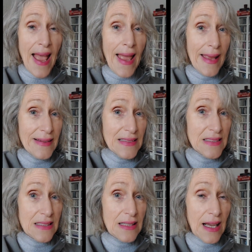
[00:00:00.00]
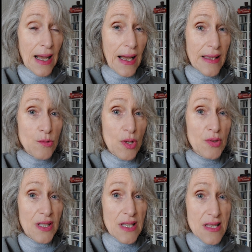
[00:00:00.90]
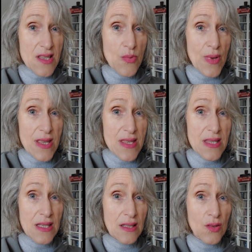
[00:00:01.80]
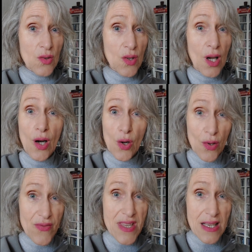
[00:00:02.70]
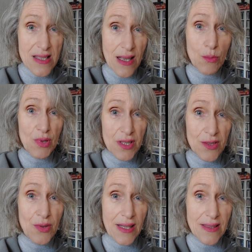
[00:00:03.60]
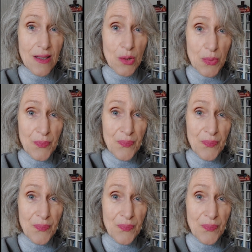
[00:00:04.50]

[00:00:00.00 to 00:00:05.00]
And I wrote a list with a lot of things I wanted to let go.